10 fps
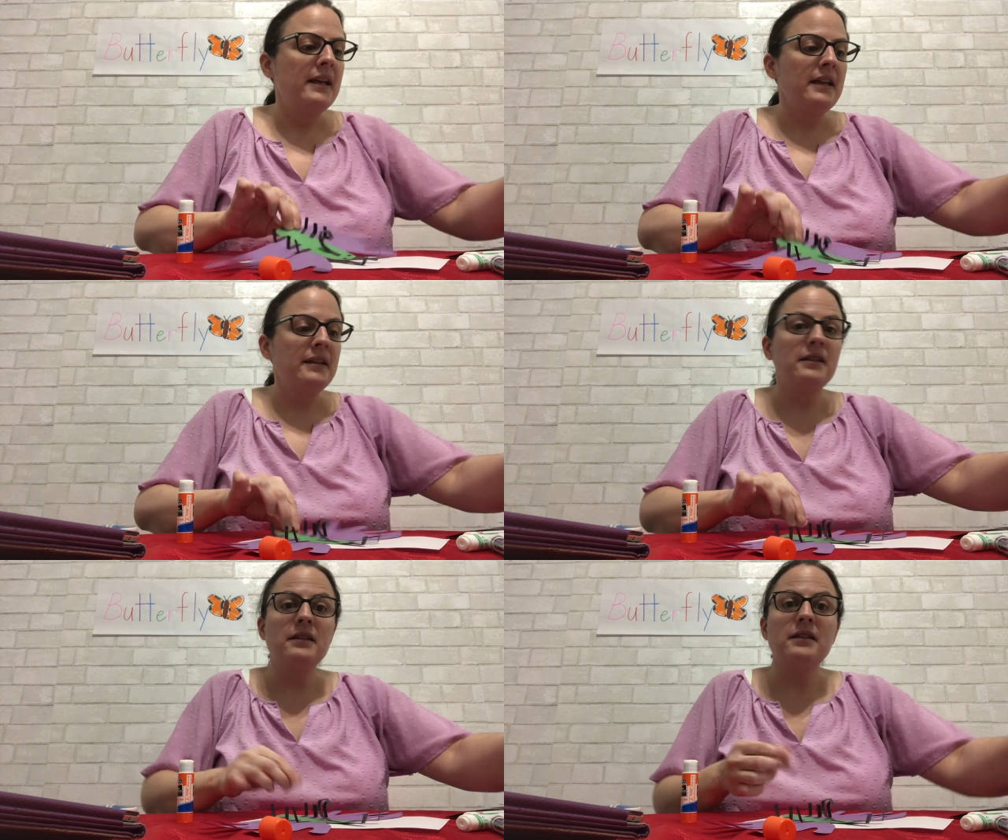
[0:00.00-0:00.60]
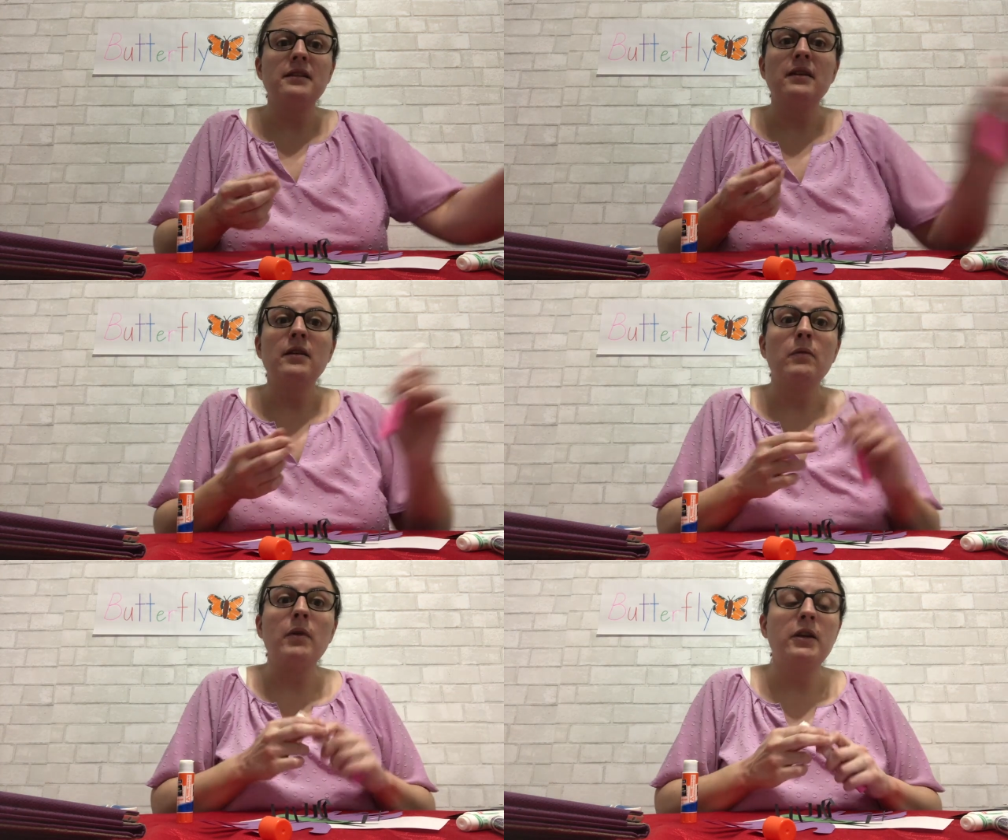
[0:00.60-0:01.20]
And this is
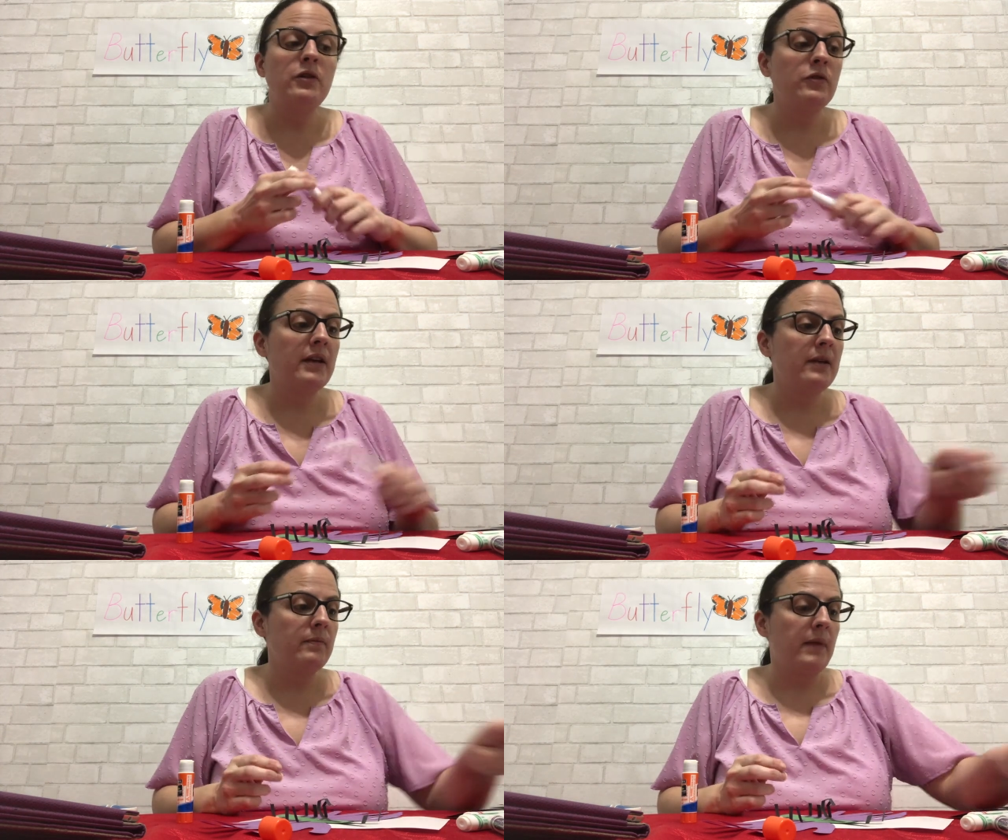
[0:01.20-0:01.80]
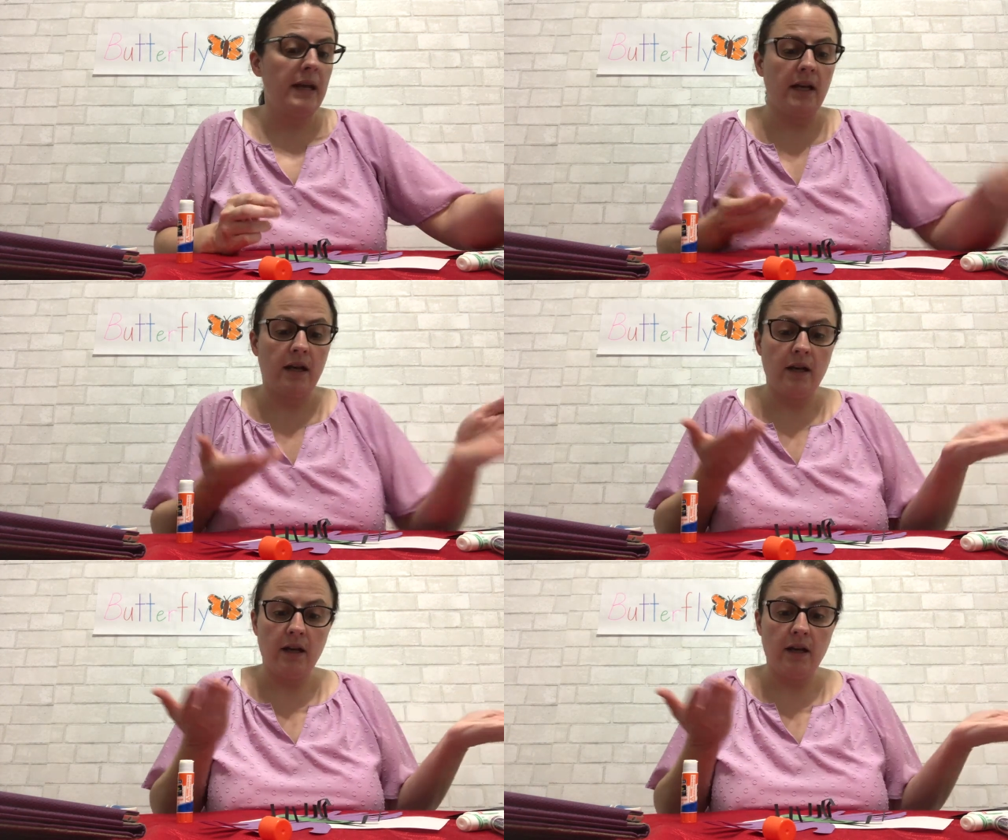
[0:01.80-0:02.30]
where you can make